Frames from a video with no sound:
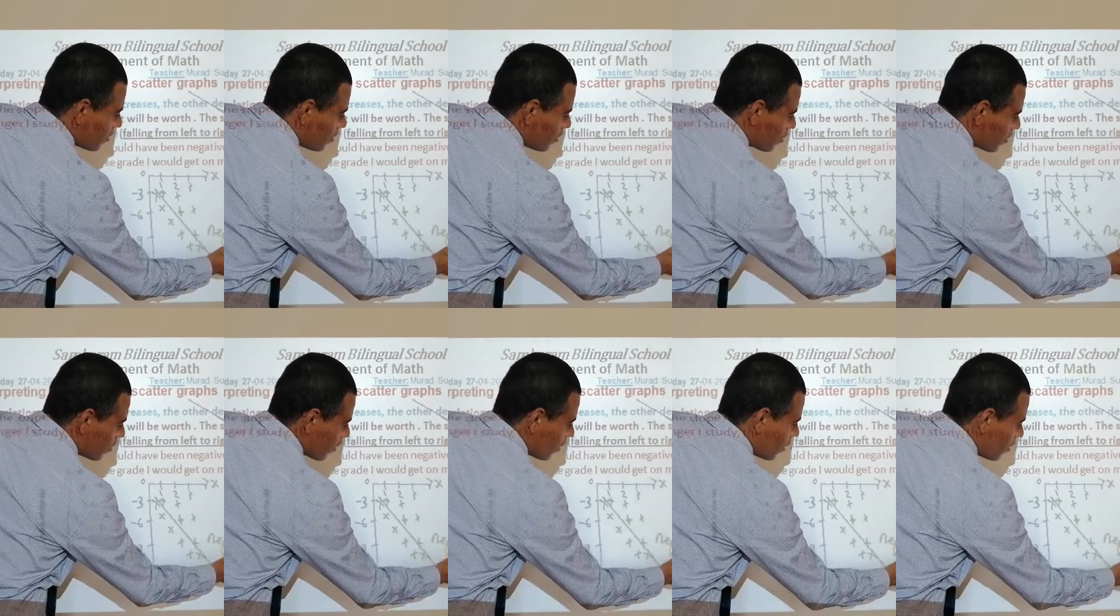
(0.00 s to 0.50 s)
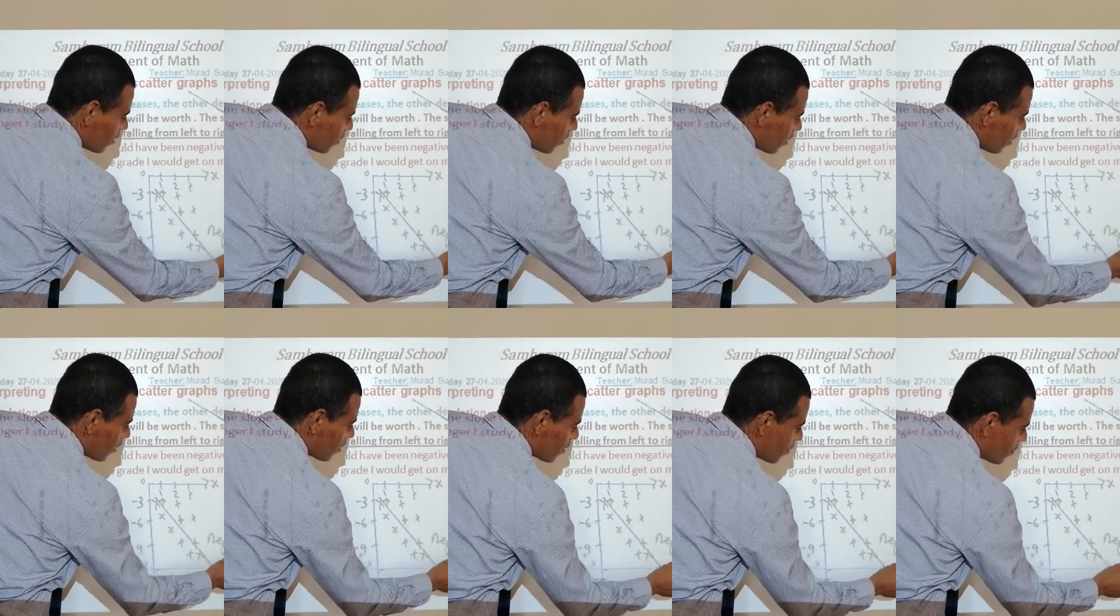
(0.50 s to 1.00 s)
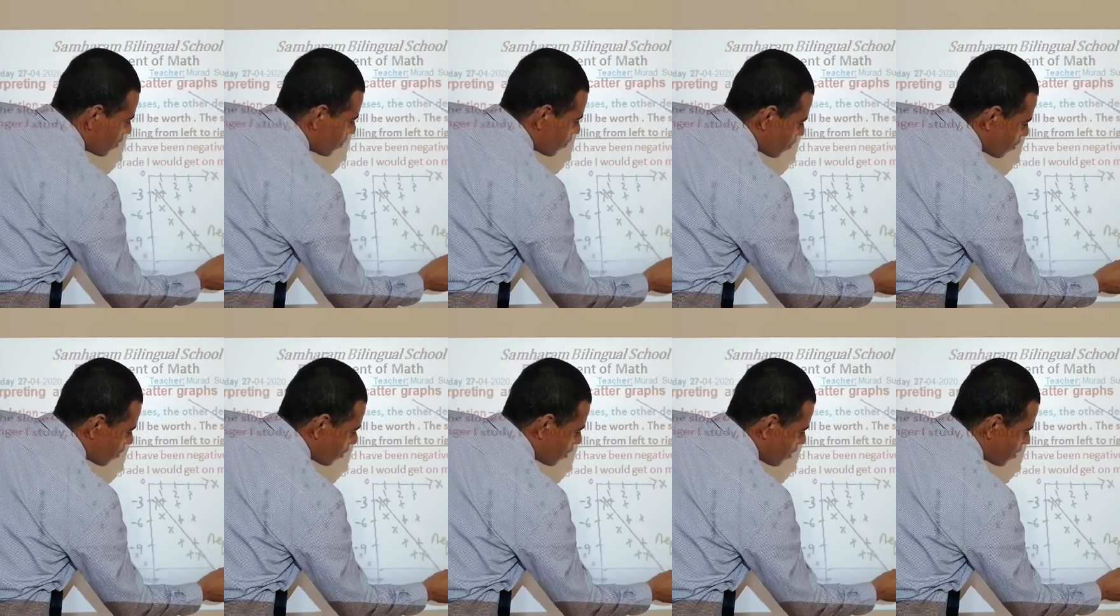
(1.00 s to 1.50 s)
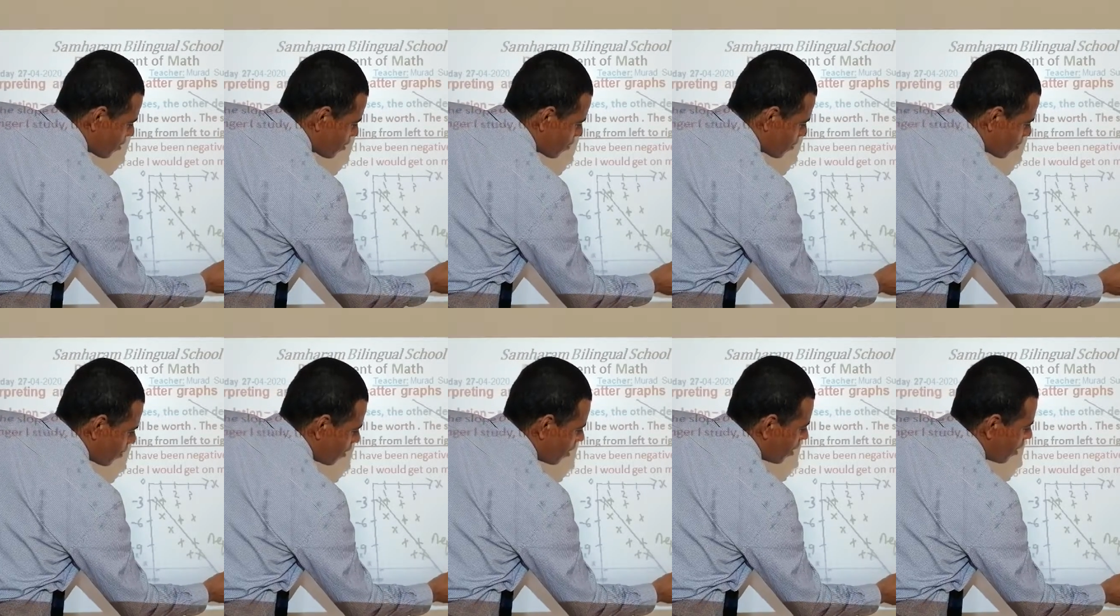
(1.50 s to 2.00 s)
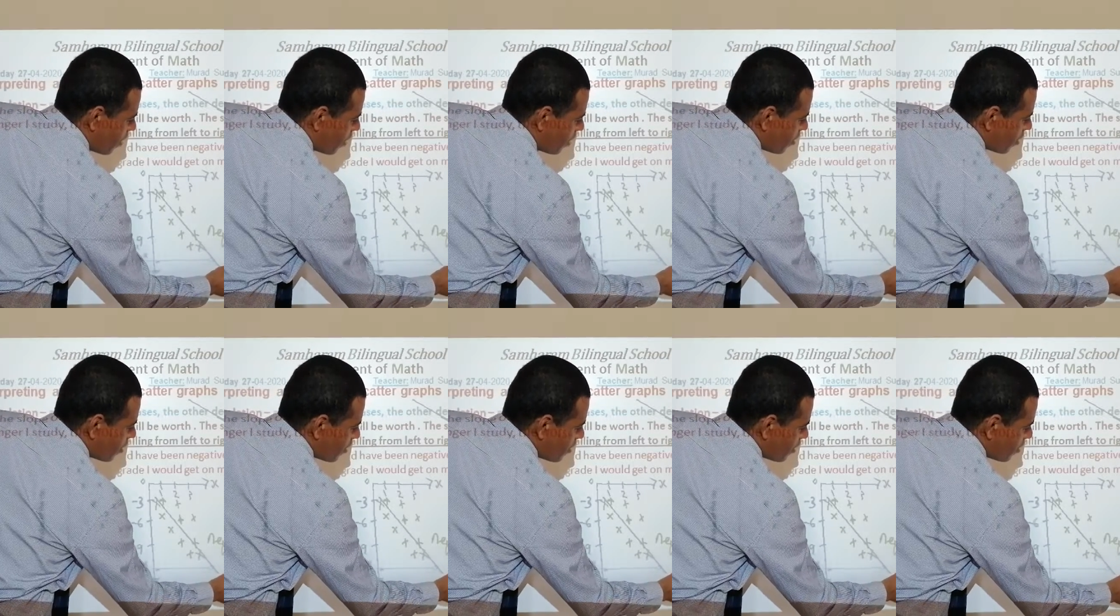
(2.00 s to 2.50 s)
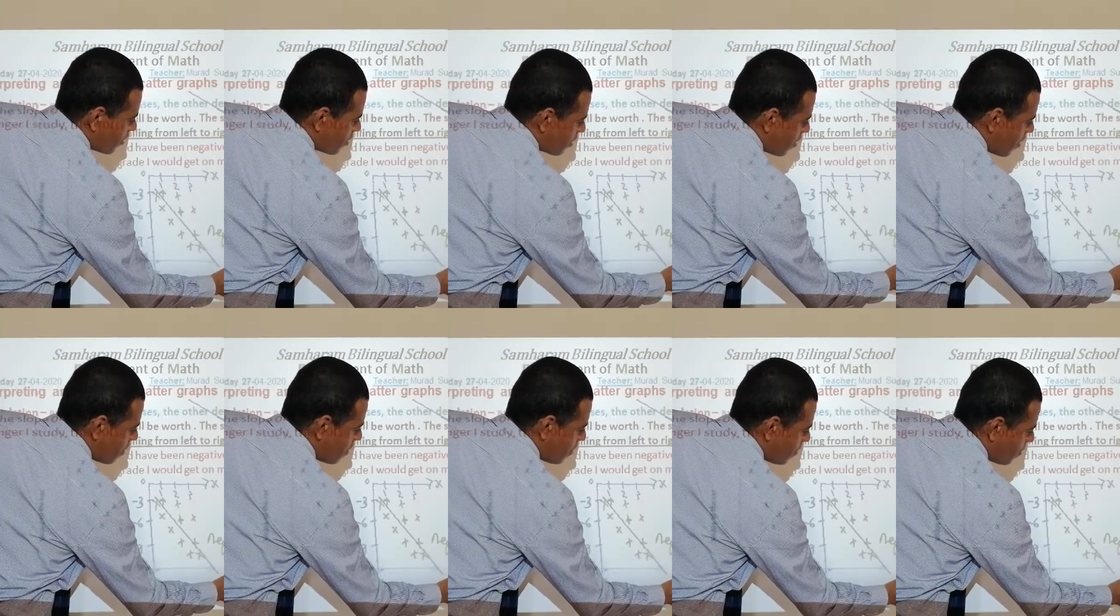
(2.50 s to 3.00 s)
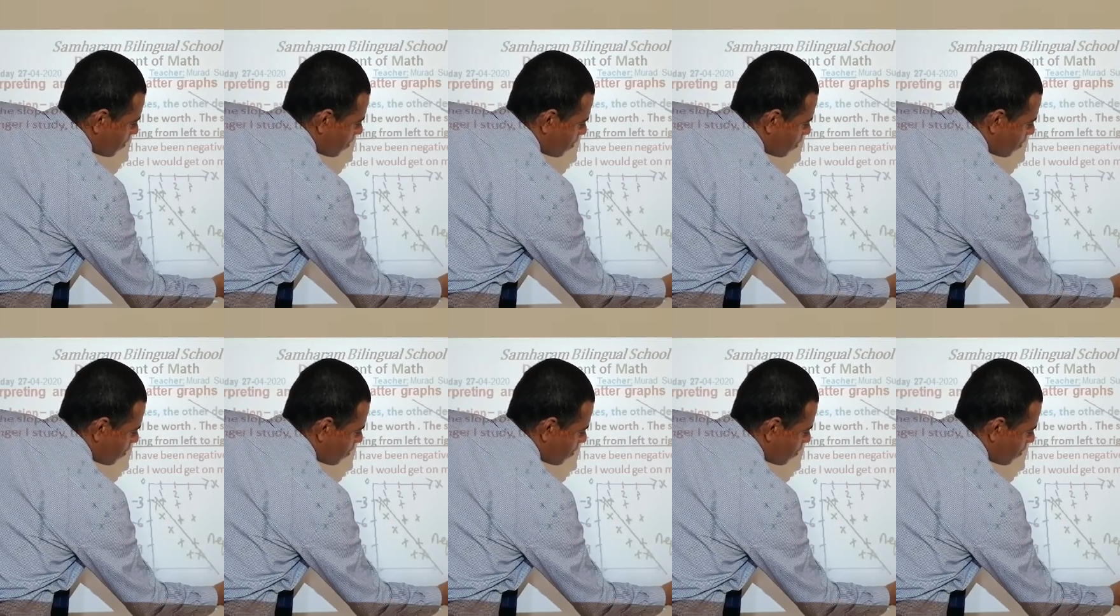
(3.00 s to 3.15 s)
Okay? Negative correlation. Why? Simply